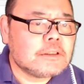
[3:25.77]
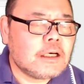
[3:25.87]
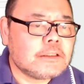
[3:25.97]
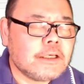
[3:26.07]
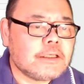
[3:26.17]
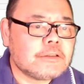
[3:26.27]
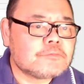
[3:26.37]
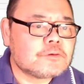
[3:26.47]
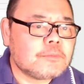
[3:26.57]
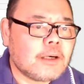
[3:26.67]
uh,
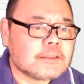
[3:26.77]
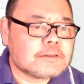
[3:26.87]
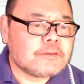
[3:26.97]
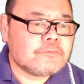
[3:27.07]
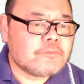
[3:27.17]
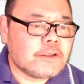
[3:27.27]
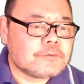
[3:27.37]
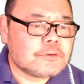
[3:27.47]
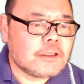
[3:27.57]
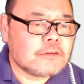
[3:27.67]
negative to positive
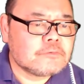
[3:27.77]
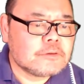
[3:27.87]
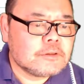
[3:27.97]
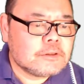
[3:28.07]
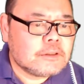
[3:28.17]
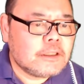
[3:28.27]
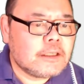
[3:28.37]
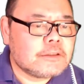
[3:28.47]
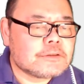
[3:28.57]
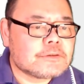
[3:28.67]
512.
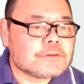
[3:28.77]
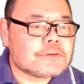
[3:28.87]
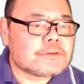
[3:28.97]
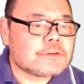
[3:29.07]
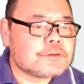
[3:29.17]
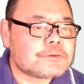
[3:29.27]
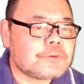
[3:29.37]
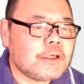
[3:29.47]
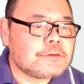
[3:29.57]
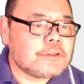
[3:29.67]
And this is a search
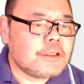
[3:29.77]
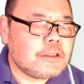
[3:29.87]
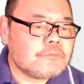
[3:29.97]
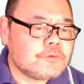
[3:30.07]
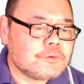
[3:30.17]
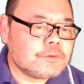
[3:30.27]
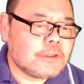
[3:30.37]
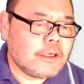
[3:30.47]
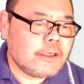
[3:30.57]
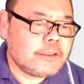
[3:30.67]
range. It gives
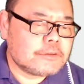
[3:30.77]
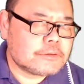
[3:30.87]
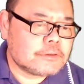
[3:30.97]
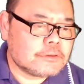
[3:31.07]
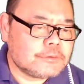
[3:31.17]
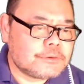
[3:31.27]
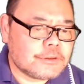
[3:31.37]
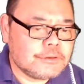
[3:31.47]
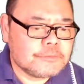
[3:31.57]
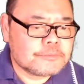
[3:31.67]
you a
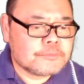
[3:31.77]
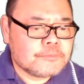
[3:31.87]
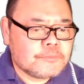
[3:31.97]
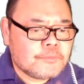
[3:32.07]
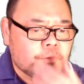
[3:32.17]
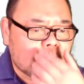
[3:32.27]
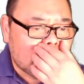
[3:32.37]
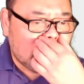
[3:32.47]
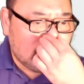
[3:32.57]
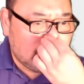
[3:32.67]
solution
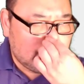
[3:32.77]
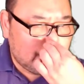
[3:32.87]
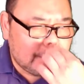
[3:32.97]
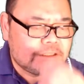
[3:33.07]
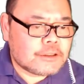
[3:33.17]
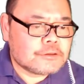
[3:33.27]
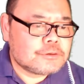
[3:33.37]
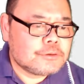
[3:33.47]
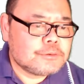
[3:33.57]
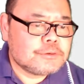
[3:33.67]
and it
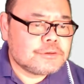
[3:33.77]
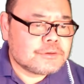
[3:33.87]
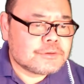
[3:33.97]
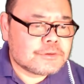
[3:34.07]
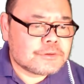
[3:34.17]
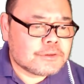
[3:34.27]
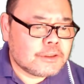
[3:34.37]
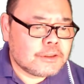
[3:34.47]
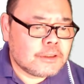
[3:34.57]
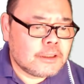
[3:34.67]
tells you this is
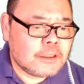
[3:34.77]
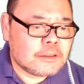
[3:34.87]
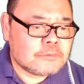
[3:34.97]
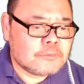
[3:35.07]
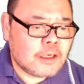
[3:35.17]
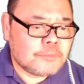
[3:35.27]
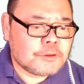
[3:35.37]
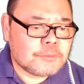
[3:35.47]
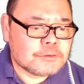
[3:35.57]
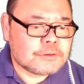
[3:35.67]
uh, uh
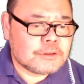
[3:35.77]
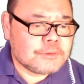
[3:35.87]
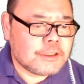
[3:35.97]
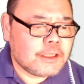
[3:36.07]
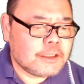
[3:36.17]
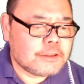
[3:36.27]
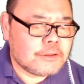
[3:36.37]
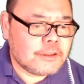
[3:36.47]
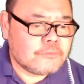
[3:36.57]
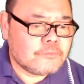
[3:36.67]
optimal
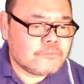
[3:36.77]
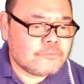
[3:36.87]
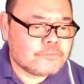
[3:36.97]
terminated and